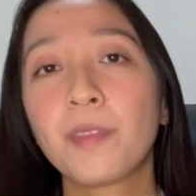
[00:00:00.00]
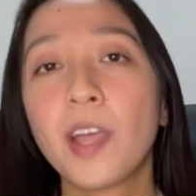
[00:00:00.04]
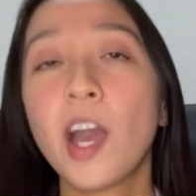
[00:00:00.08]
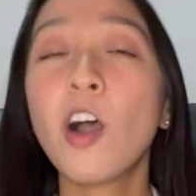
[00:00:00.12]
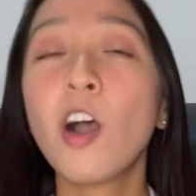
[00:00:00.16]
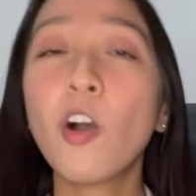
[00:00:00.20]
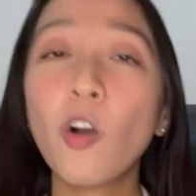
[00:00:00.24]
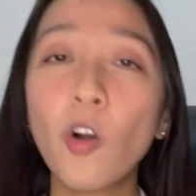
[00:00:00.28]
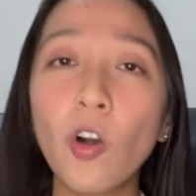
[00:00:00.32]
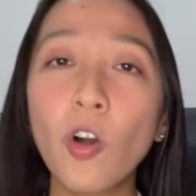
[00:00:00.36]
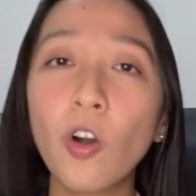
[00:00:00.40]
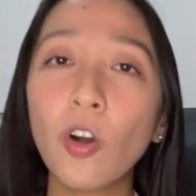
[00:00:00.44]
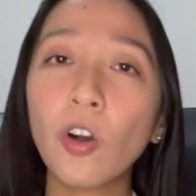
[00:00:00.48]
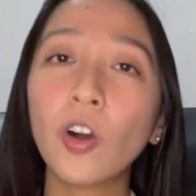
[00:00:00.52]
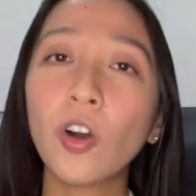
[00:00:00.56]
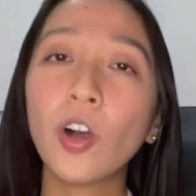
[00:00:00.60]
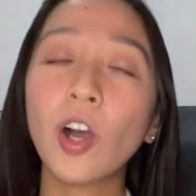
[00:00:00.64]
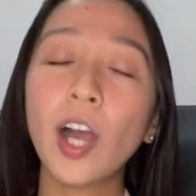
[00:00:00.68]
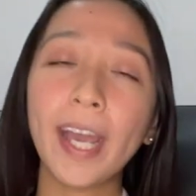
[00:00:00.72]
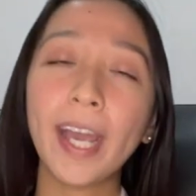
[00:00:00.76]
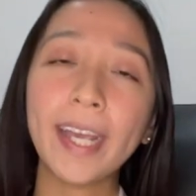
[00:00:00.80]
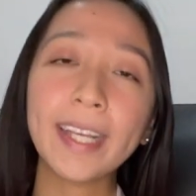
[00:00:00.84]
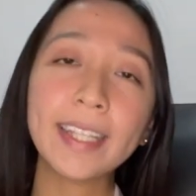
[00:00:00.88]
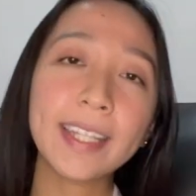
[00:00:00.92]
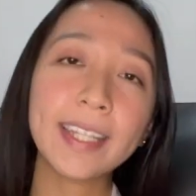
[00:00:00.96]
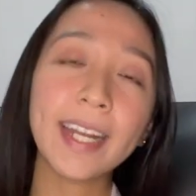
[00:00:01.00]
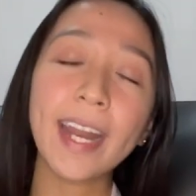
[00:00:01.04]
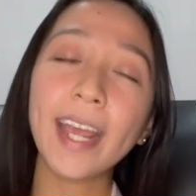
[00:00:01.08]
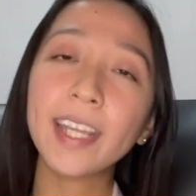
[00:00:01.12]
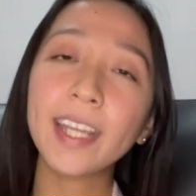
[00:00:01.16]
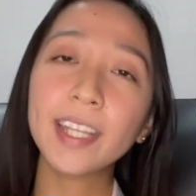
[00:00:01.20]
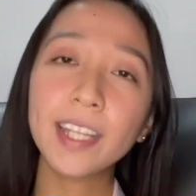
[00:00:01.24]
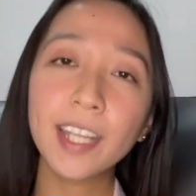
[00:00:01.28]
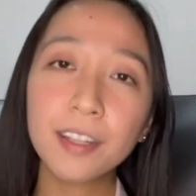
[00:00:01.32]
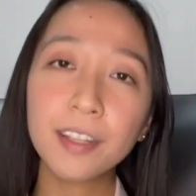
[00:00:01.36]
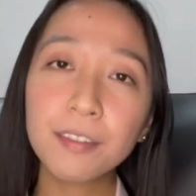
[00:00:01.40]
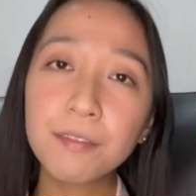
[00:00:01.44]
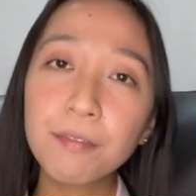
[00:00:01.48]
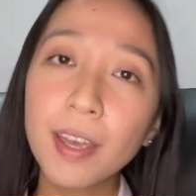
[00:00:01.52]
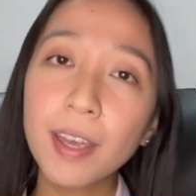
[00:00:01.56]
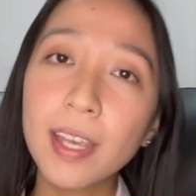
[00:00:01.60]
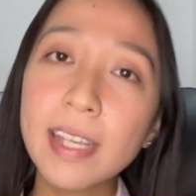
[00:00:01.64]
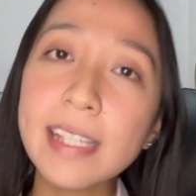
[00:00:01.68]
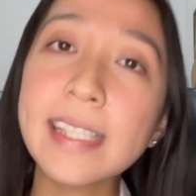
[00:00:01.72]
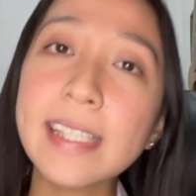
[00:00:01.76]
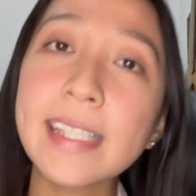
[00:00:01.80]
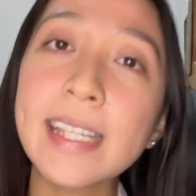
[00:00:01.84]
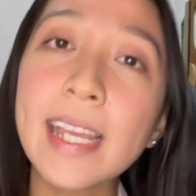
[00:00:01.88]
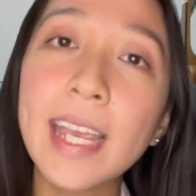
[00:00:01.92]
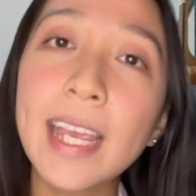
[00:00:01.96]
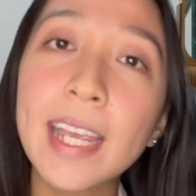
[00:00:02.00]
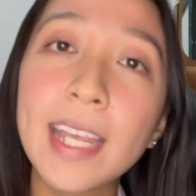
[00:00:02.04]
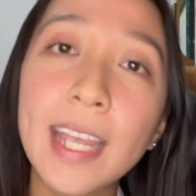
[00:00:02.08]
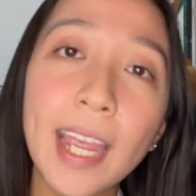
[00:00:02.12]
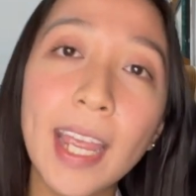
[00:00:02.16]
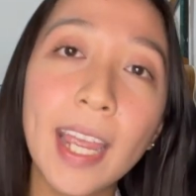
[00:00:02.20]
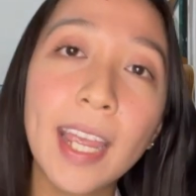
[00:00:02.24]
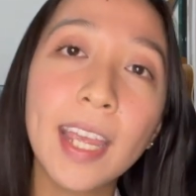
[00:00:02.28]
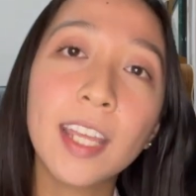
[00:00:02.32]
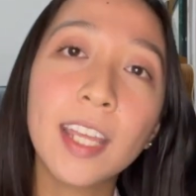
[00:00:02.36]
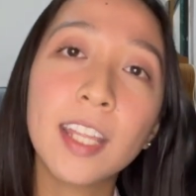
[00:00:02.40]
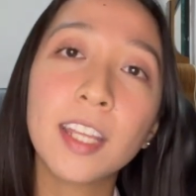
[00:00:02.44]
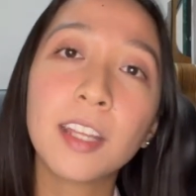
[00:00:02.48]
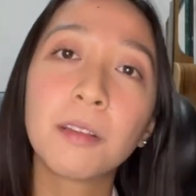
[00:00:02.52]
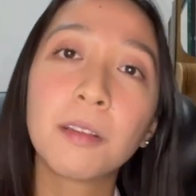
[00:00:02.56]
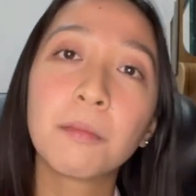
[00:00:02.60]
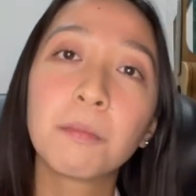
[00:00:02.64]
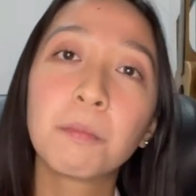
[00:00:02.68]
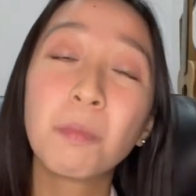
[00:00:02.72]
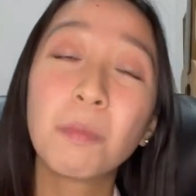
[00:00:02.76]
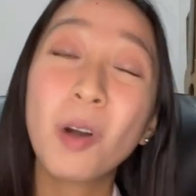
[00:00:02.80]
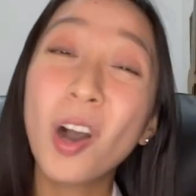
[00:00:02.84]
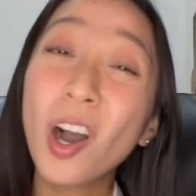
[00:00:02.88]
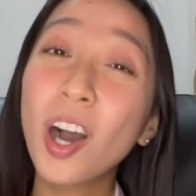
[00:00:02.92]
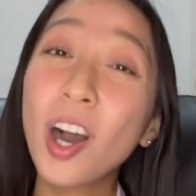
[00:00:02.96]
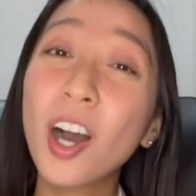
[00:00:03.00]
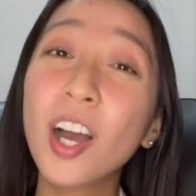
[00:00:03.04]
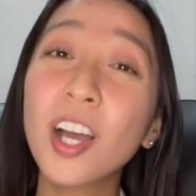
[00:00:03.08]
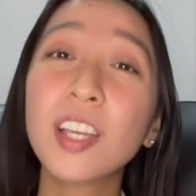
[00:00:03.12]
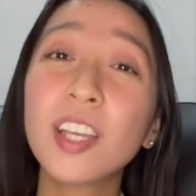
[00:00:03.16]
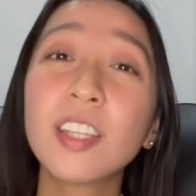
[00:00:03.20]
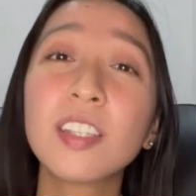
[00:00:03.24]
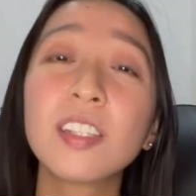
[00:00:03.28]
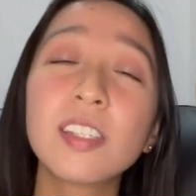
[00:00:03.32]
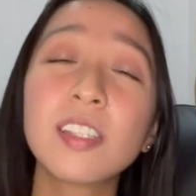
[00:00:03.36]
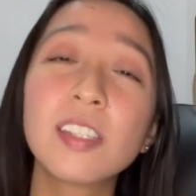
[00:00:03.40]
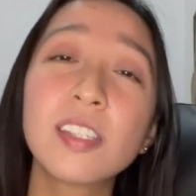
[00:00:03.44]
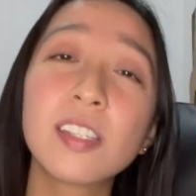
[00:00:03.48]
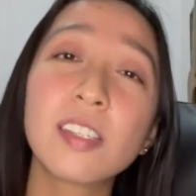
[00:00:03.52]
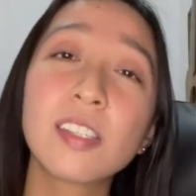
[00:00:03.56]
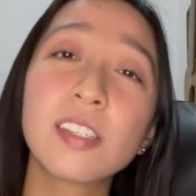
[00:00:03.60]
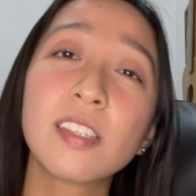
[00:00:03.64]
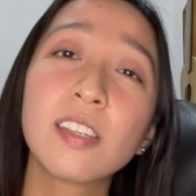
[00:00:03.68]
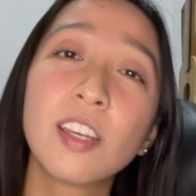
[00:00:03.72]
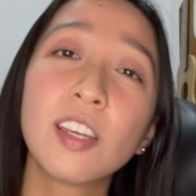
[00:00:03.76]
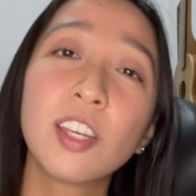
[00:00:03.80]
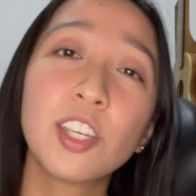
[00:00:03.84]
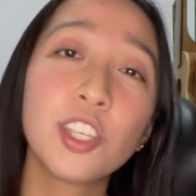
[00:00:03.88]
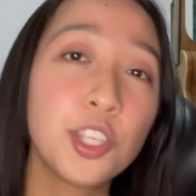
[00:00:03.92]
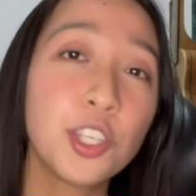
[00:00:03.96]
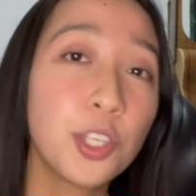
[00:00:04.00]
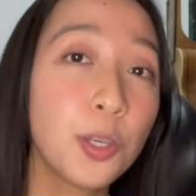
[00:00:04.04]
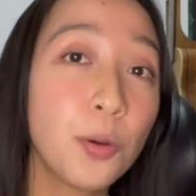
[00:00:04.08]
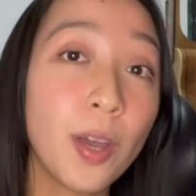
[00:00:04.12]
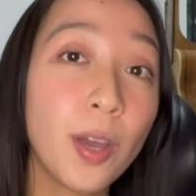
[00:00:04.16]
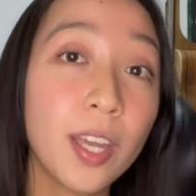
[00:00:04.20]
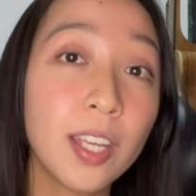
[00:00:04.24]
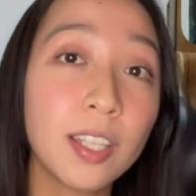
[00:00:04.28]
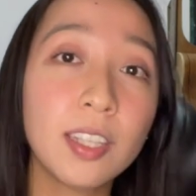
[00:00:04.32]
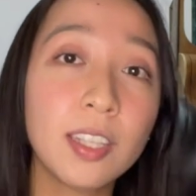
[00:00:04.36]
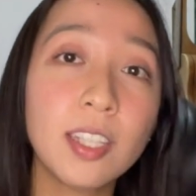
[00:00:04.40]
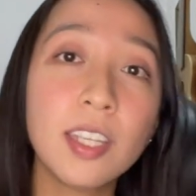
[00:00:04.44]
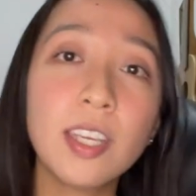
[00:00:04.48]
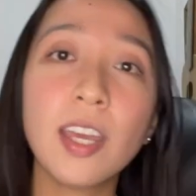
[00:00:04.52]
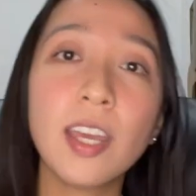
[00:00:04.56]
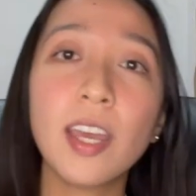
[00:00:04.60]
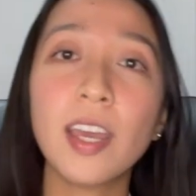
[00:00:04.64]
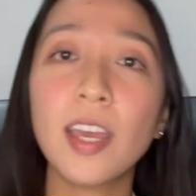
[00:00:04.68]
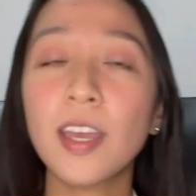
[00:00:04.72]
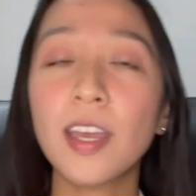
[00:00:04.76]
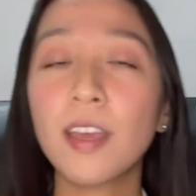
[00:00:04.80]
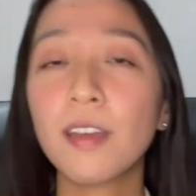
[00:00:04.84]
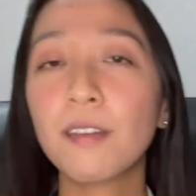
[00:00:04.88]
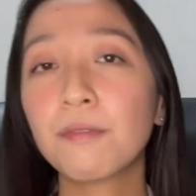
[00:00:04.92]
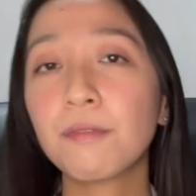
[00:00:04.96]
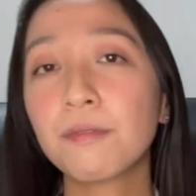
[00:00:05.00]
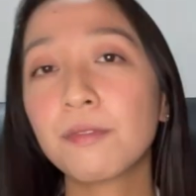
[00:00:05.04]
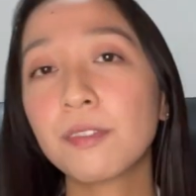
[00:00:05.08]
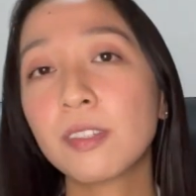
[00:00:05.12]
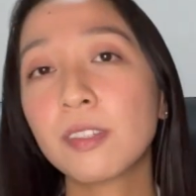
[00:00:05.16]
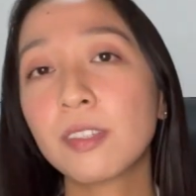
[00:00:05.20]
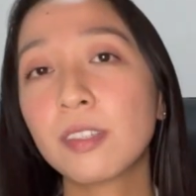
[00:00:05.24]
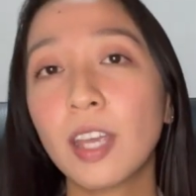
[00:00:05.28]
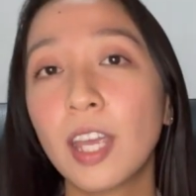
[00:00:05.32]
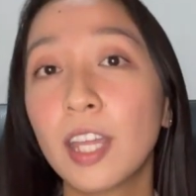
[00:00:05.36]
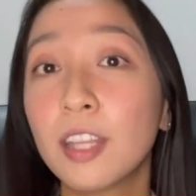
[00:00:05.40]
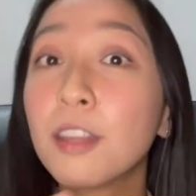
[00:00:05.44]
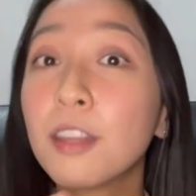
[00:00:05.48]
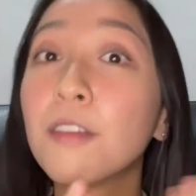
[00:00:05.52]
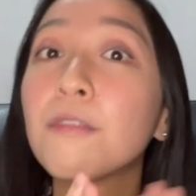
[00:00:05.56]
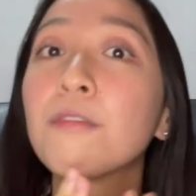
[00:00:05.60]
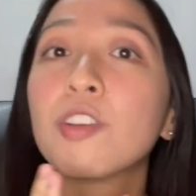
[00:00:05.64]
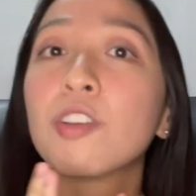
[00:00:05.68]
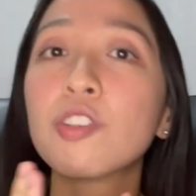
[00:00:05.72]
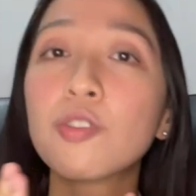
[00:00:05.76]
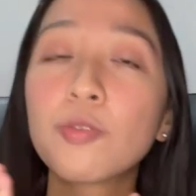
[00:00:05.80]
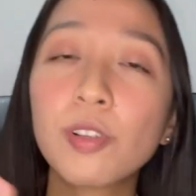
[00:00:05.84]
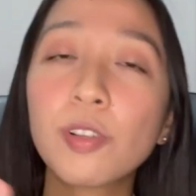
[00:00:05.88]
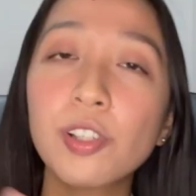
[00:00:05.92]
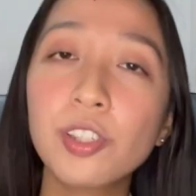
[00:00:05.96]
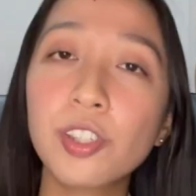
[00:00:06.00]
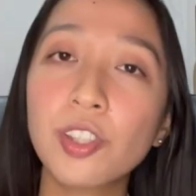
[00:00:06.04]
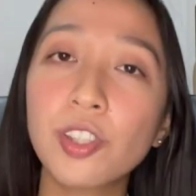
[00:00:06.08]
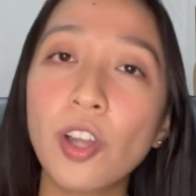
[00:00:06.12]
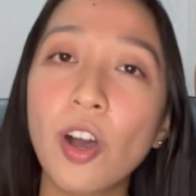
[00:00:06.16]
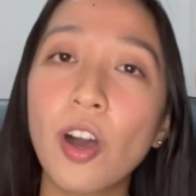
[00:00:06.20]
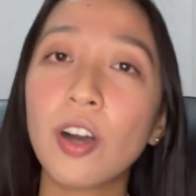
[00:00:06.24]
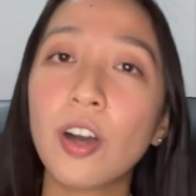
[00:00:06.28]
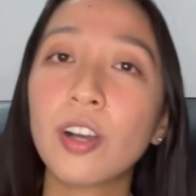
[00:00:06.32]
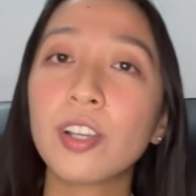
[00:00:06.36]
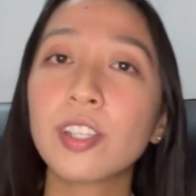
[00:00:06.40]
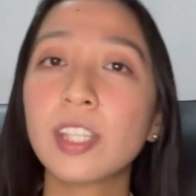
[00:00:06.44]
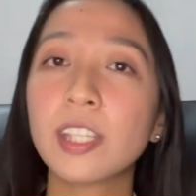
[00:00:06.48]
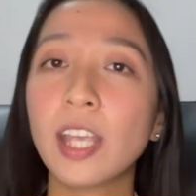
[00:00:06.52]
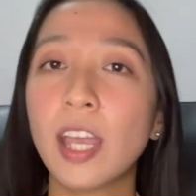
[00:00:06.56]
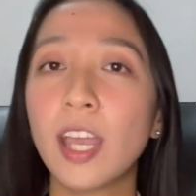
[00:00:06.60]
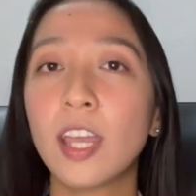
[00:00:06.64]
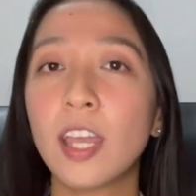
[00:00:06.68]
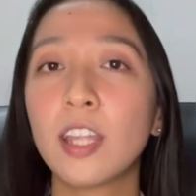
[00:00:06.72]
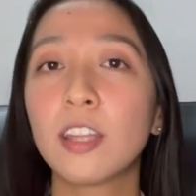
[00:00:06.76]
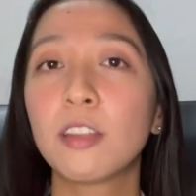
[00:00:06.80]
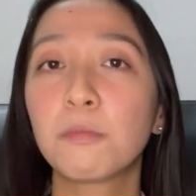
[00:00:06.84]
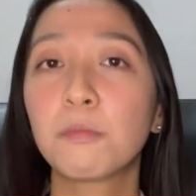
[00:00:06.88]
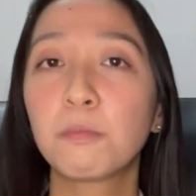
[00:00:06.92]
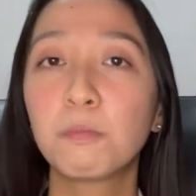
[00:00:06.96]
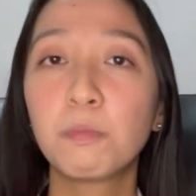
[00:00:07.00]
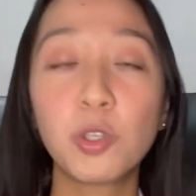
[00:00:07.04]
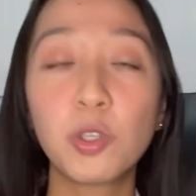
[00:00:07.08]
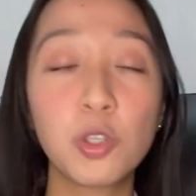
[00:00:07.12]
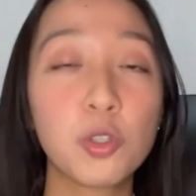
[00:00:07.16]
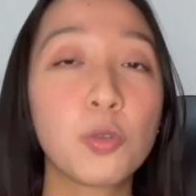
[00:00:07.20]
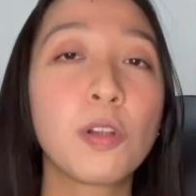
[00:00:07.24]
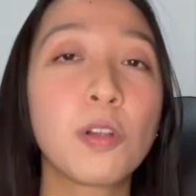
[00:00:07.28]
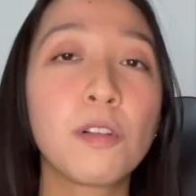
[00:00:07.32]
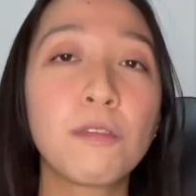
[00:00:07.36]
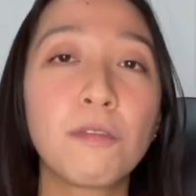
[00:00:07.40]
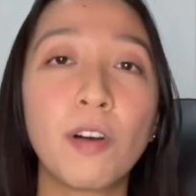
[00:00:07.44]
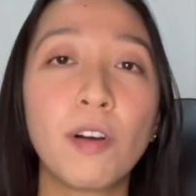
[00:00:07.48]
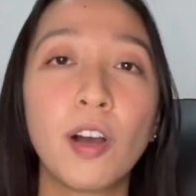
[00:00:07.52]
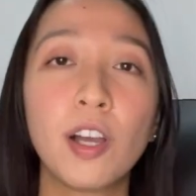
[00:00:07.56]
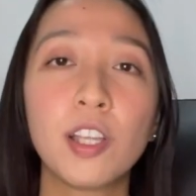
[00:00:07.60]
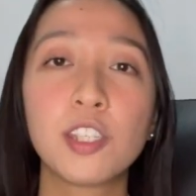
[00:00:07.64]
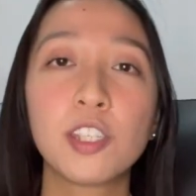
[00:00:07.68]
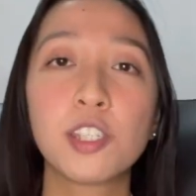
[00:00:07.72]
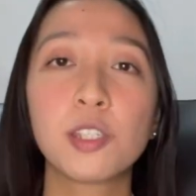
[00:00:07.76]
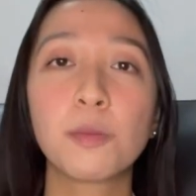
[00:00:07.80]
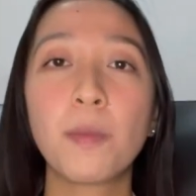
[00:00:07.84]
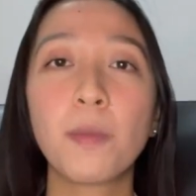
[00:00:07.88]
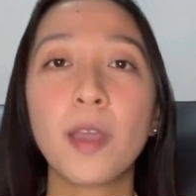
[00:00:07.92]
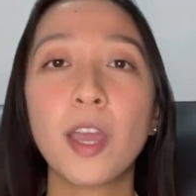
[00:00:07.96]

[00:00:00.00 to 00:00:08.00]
Ako, I tried investing in bonds, UITFs, individual stocks, and mutual funds.